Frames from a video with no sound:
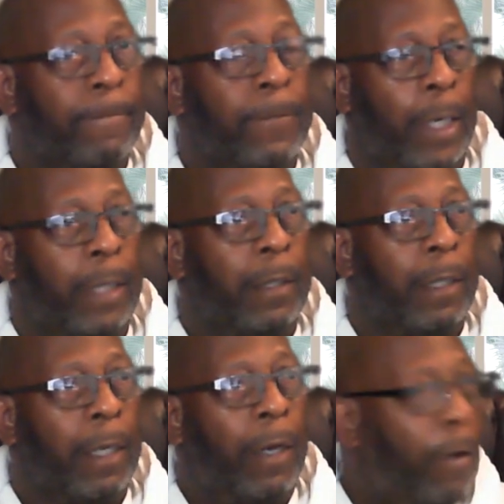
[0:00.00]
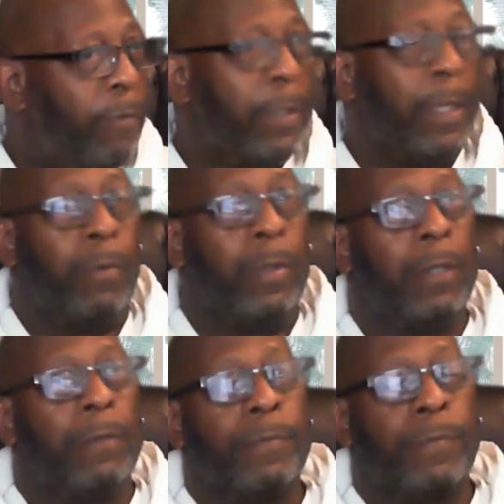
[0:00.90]
All right. Hopefully they
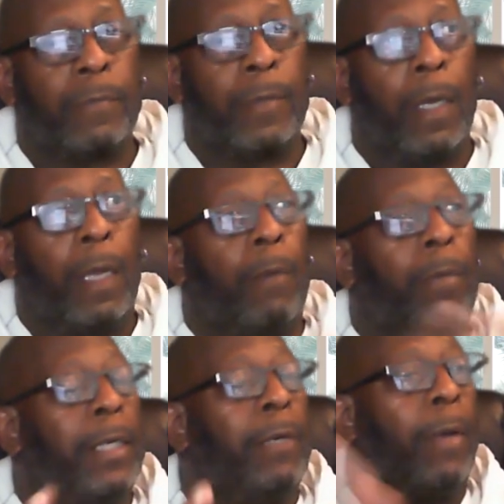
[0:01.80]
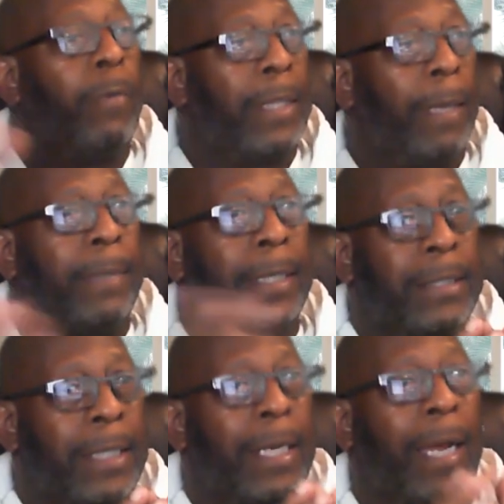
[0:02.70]
will. But anyway, with that being
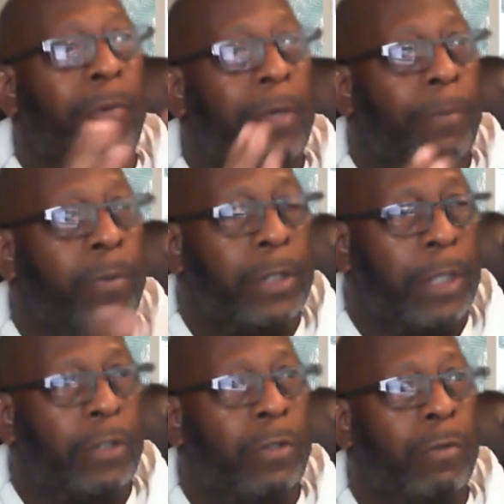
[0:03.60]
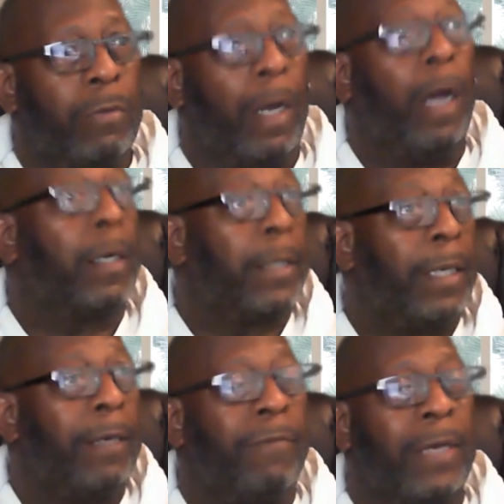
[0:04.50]
said, I really appreciate you uh,
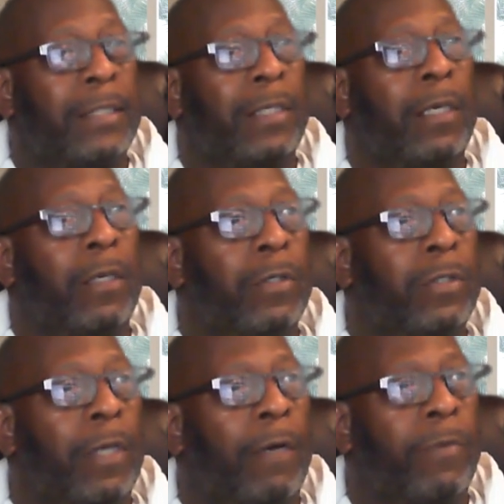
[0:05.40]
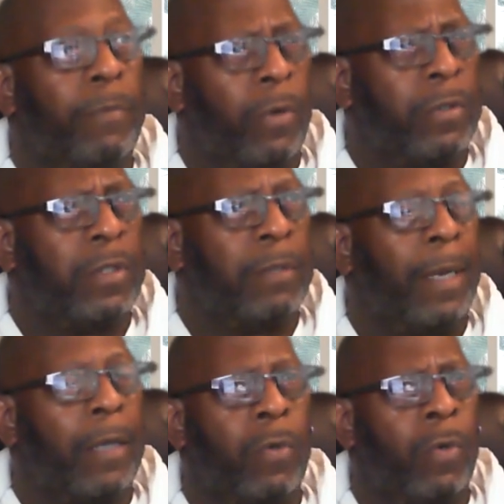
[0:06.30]
again investing in yourself and purchasing
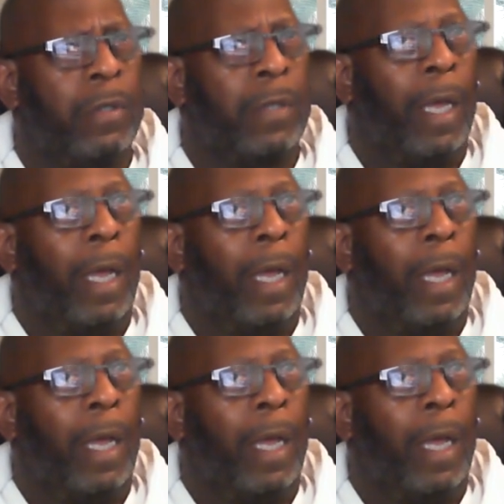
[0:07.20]
my course.